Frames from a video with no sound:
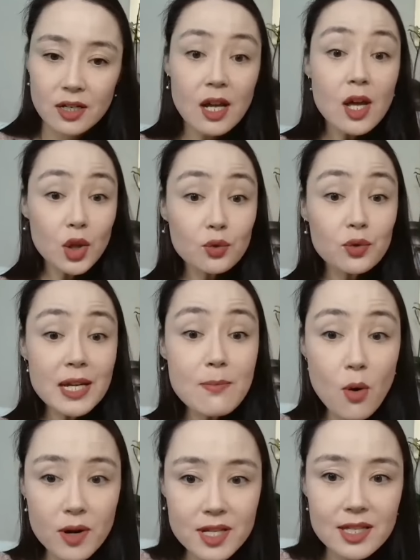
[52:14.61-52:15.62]
3 more
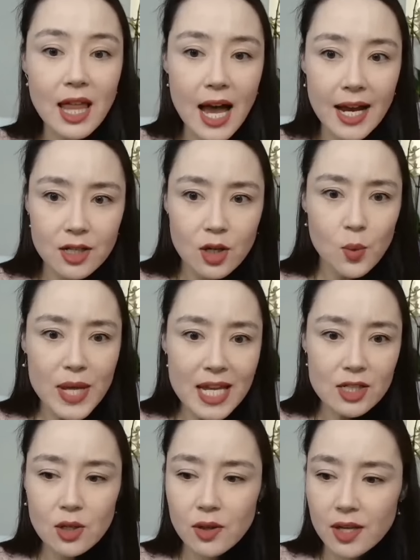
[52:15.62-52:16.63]
slides. We can do
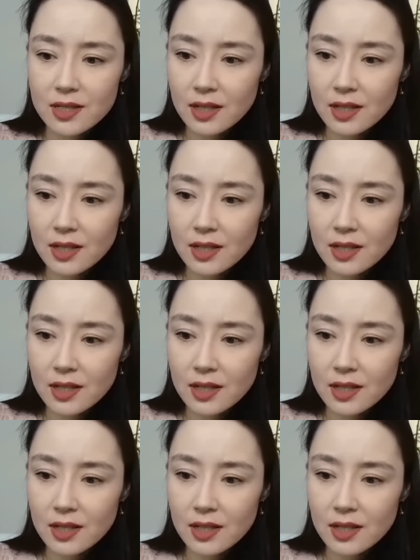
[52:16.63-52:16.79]
this.